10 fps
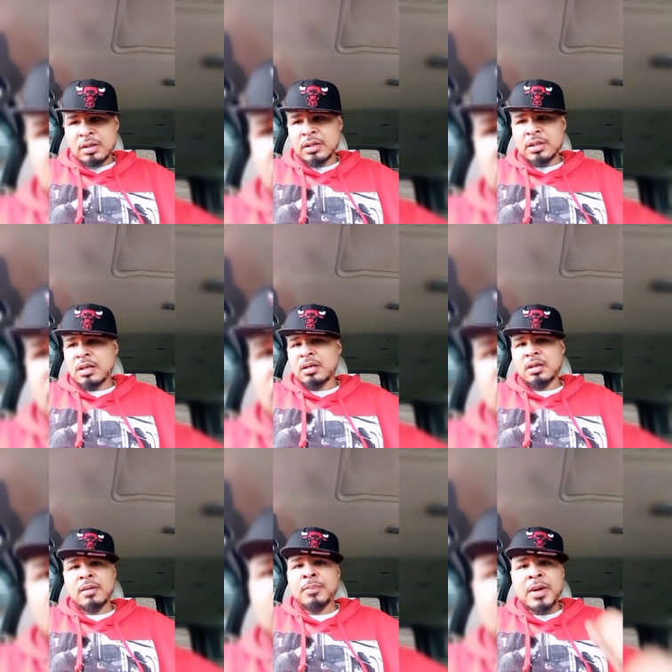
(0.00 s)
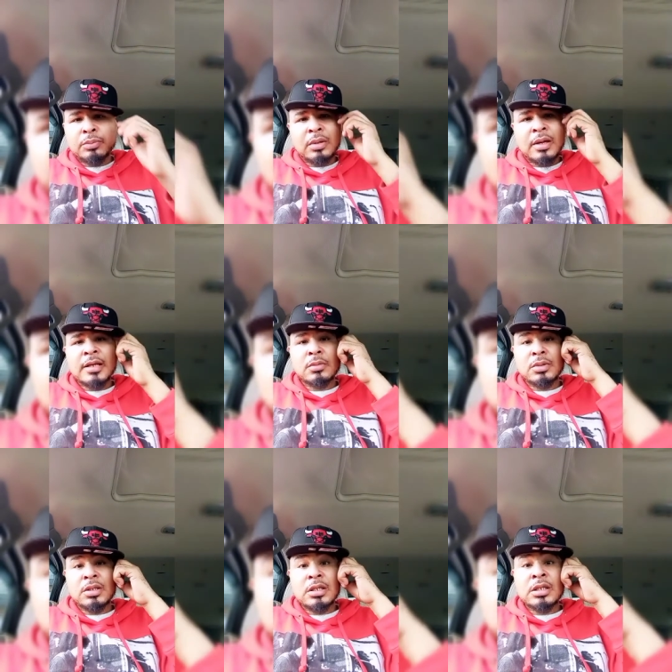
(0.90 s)
considered the best player at your
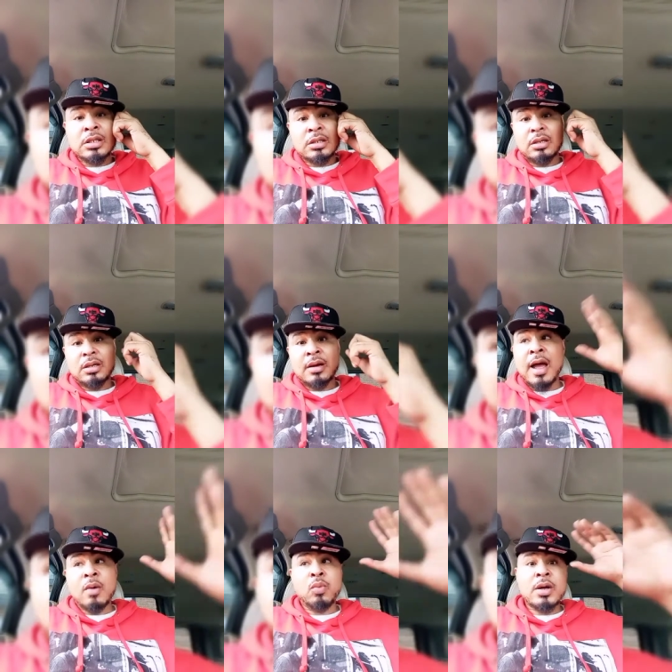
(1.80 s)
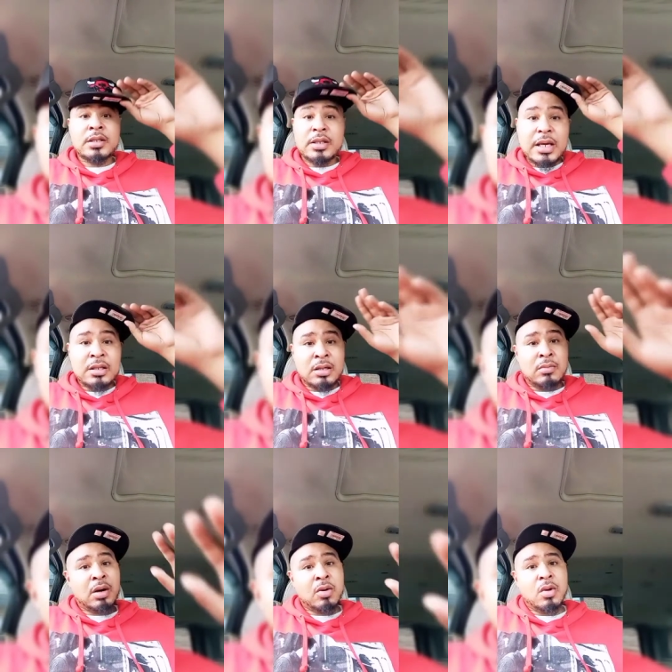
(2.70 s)
position. Not one
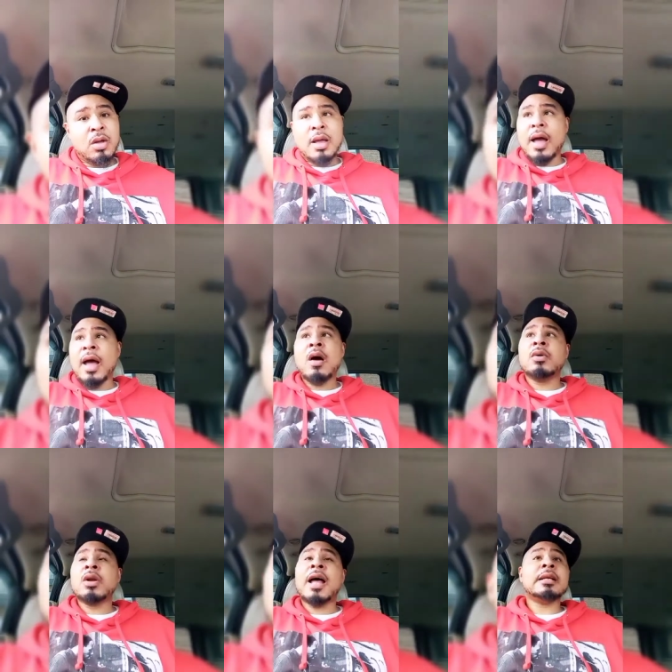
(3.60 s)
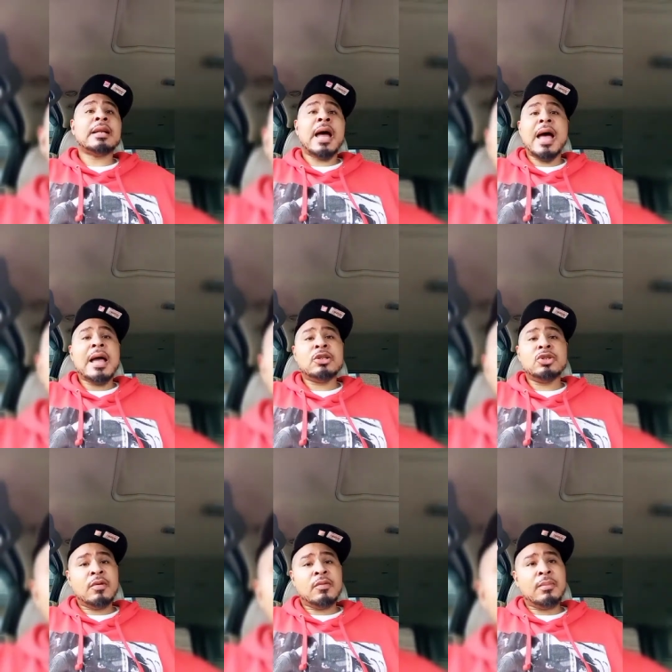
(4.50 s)
season, bro. I think the highest
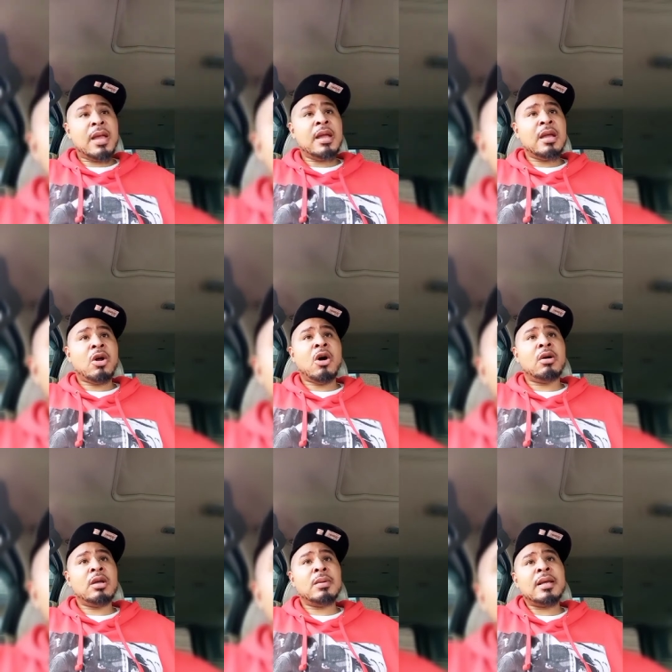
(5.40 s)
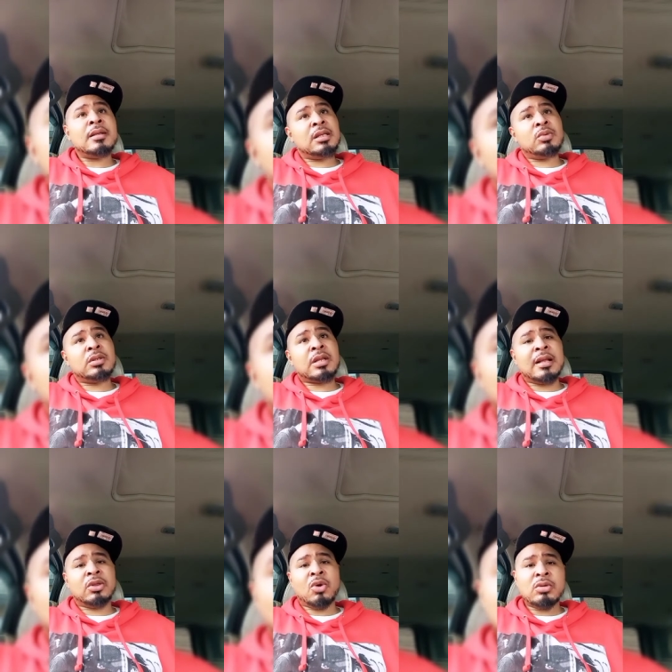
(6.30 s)
you ever made on an all NBA team was
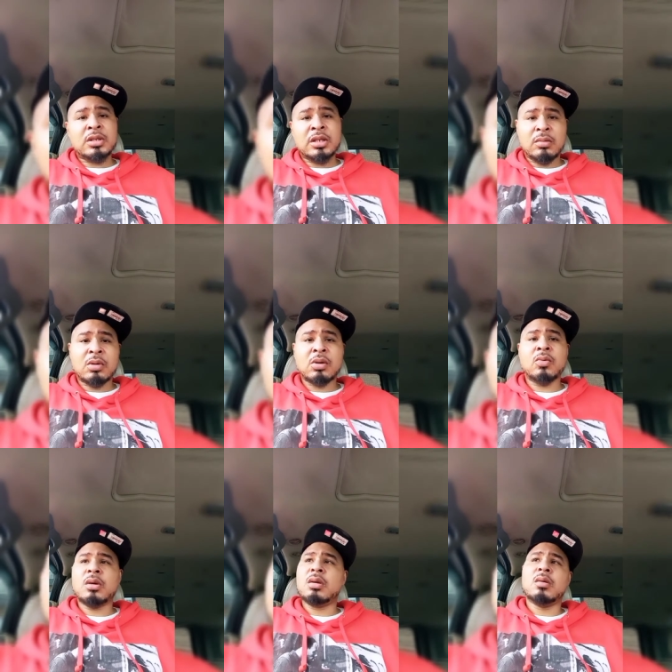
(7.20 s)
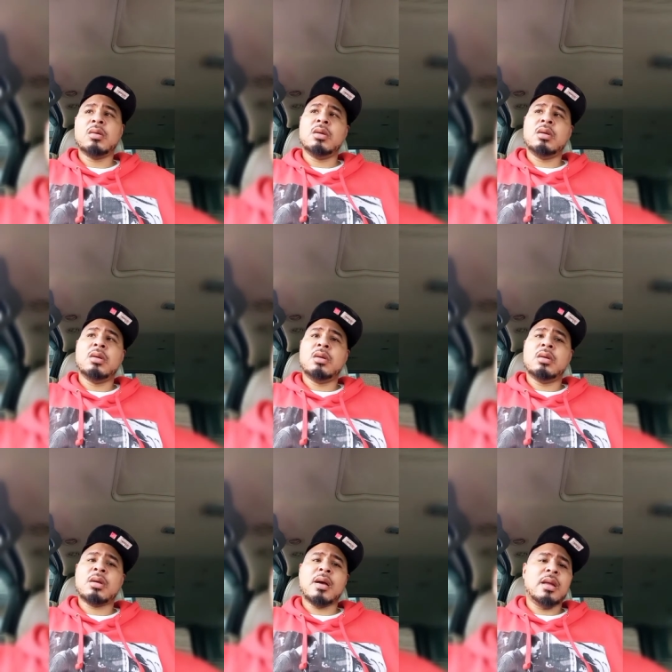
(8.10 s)
like 13, bro.
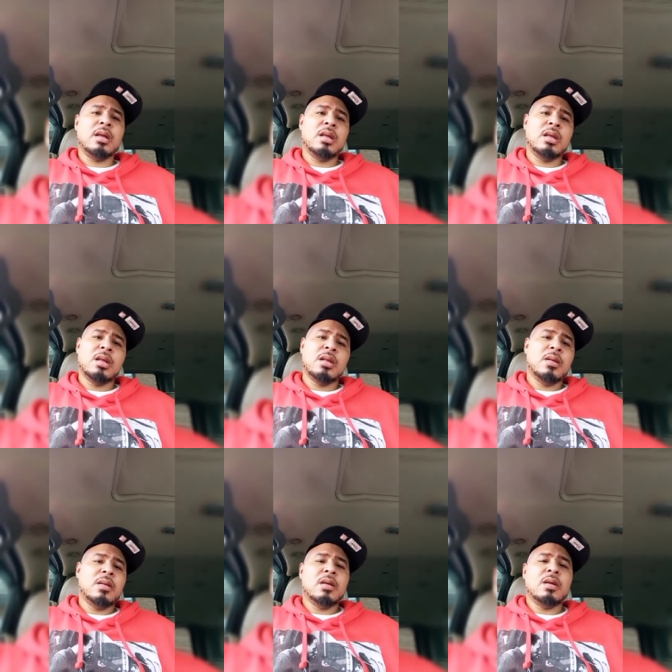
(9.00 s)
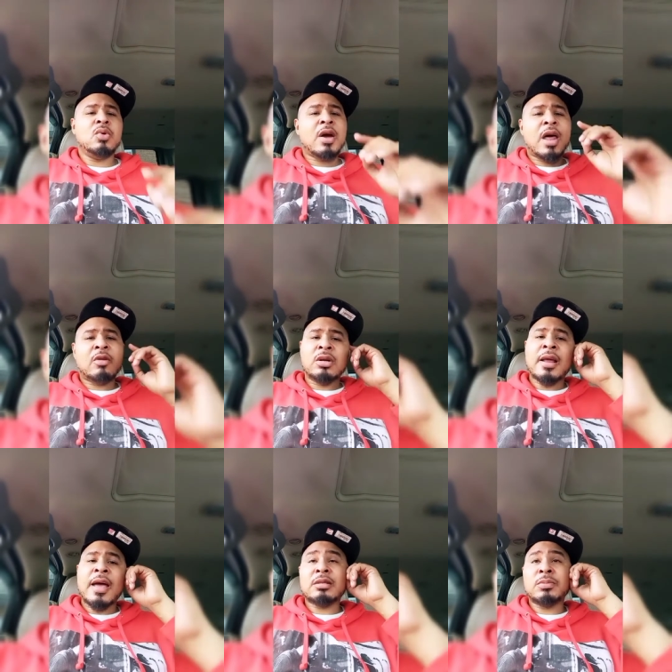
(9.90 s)
Like, you gotta
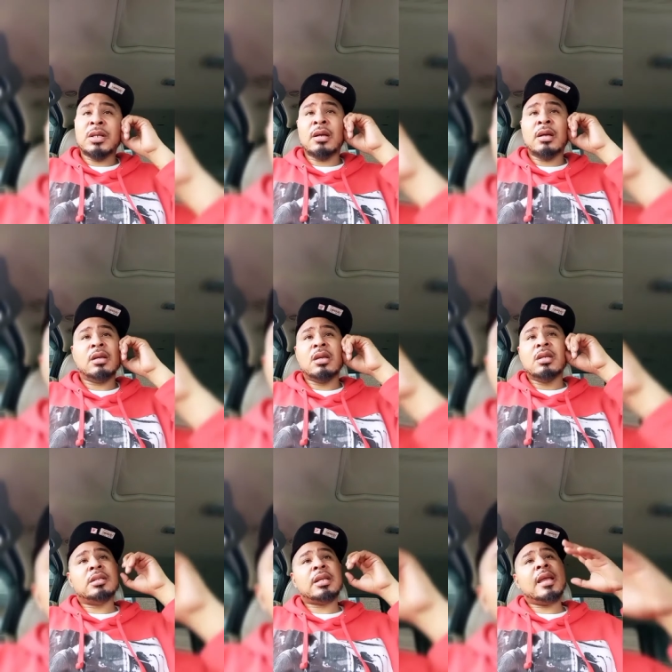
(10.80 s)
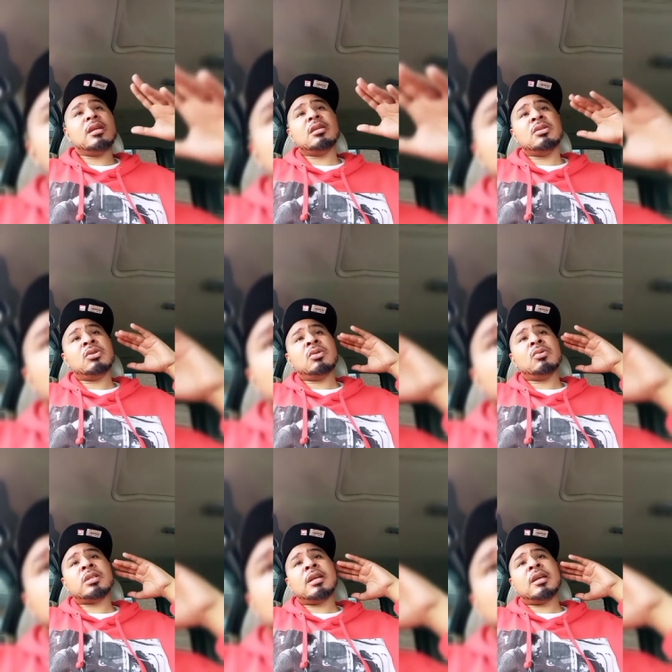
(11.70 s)
relax, man. Take, you know what
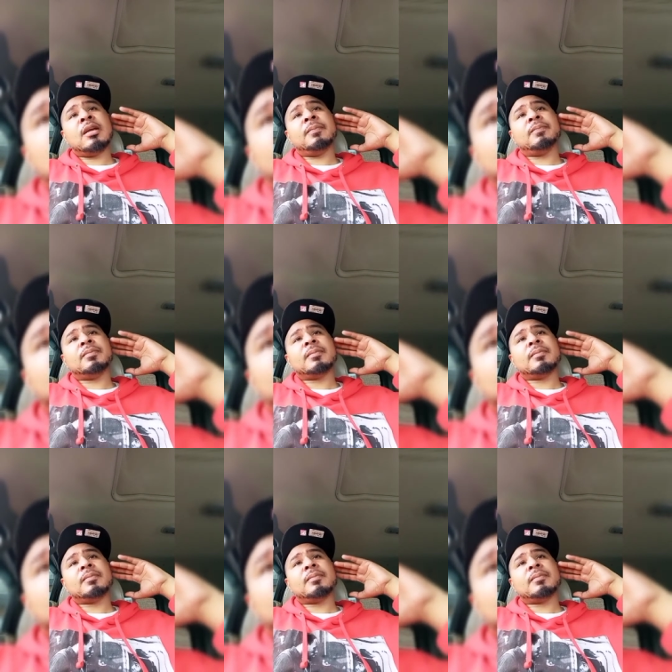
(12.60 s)
I'm saying?